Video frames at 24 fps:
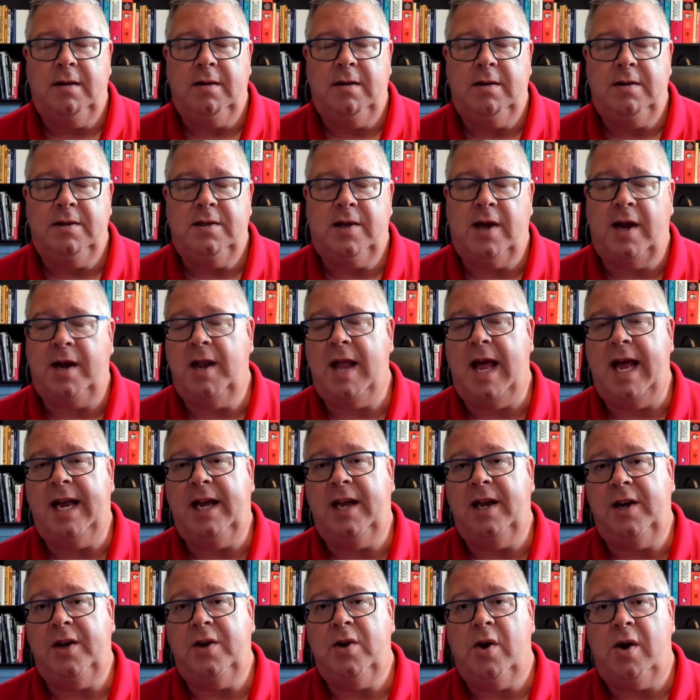Sunlight
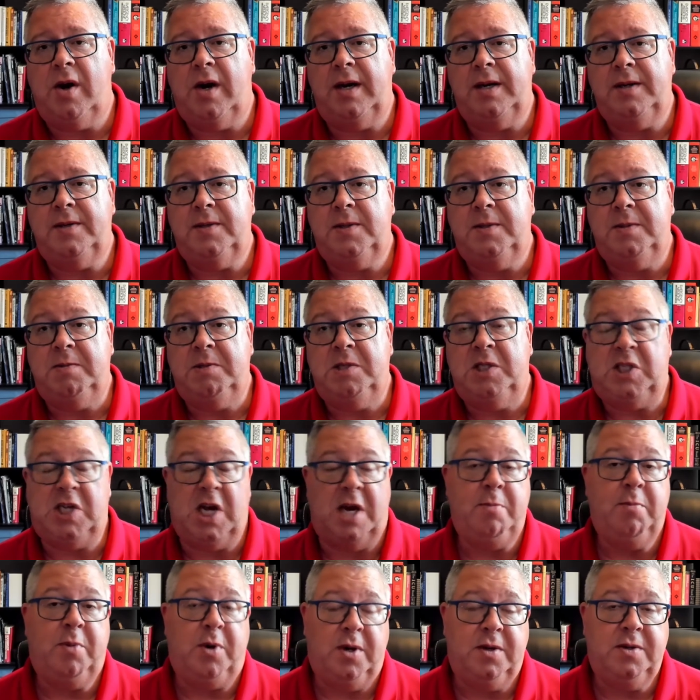can cause
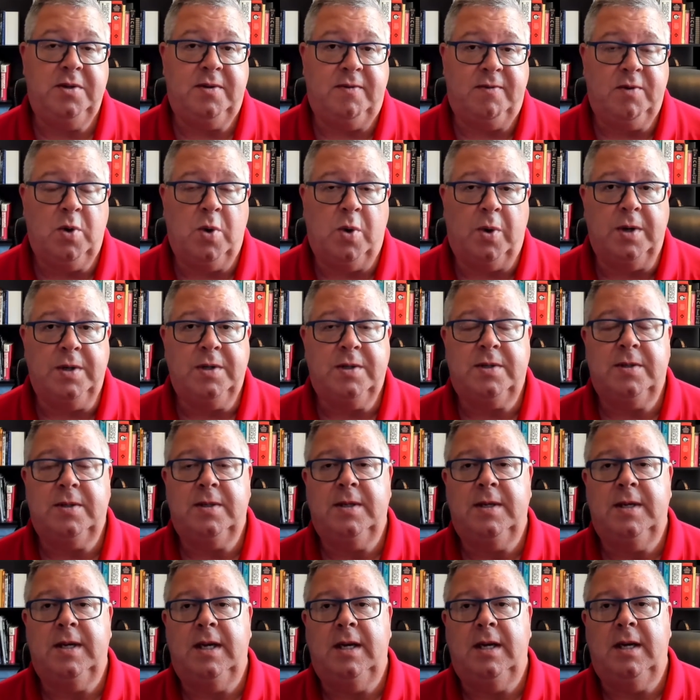sunburns, of course,
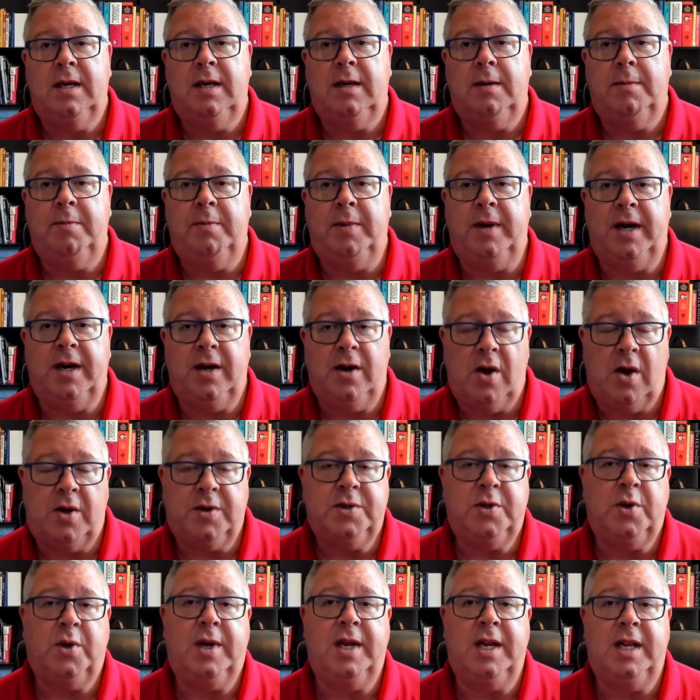but it
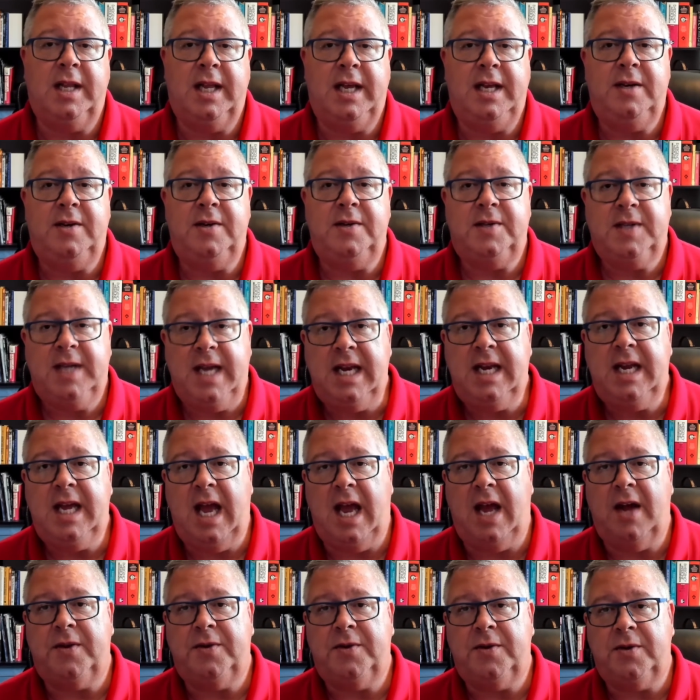also can lead to skin
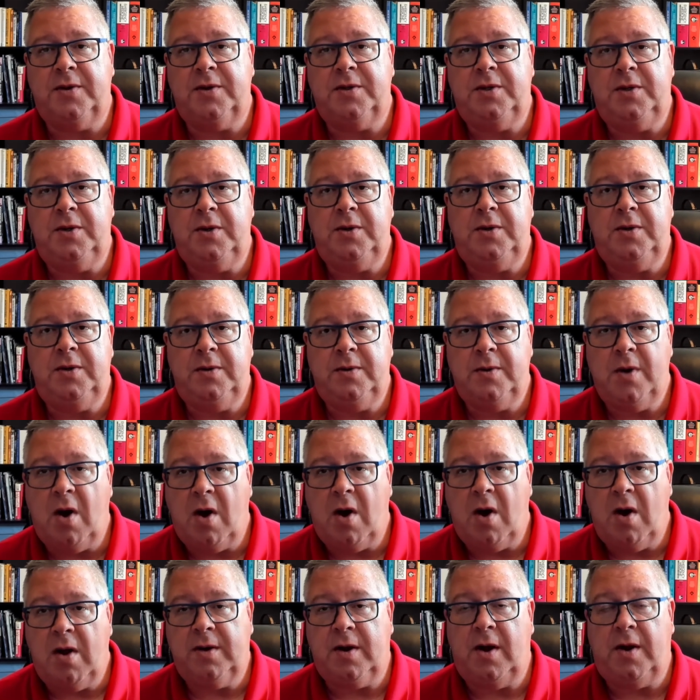cancers due to
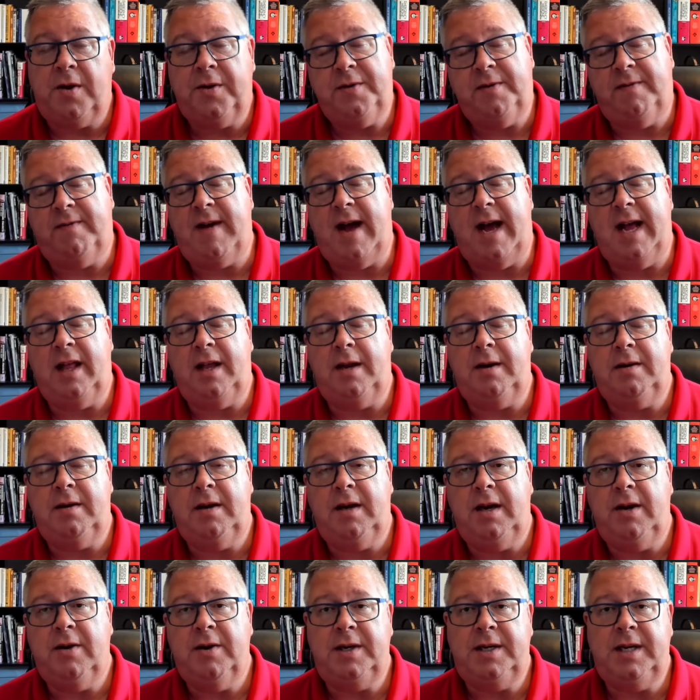ultraviolet
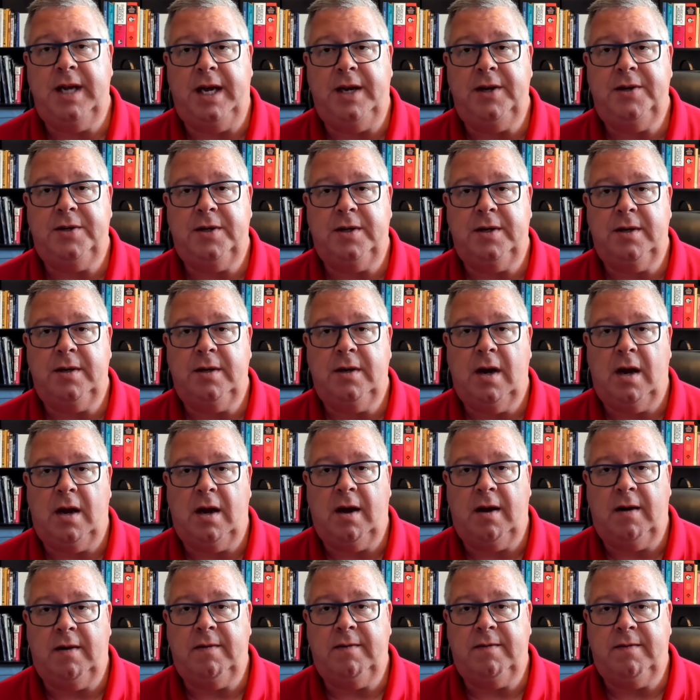irritation
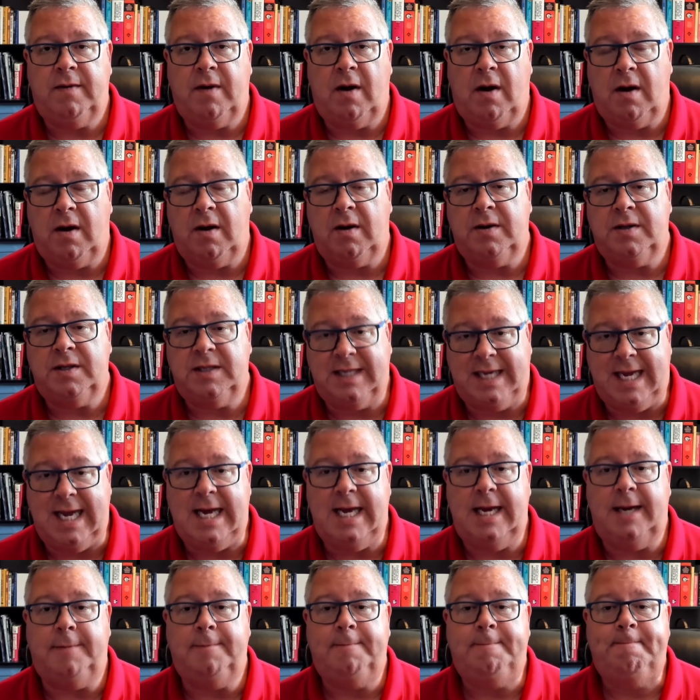of our
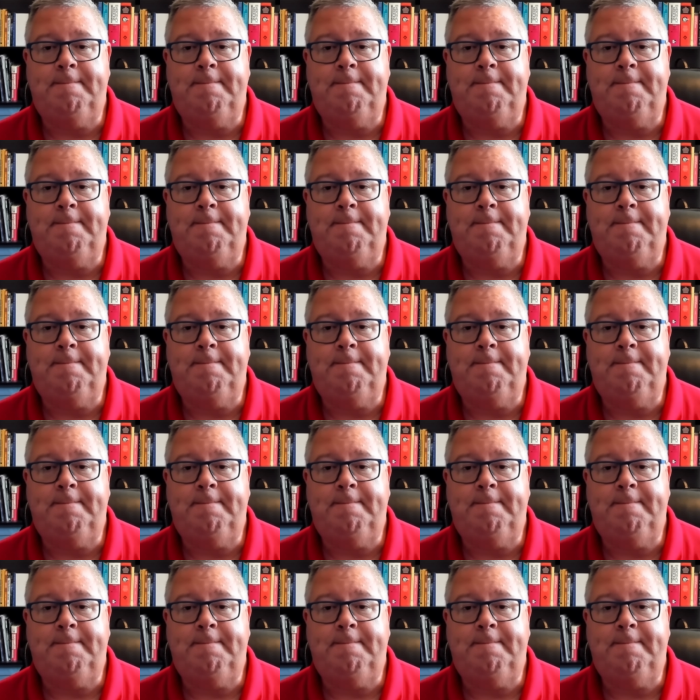skin.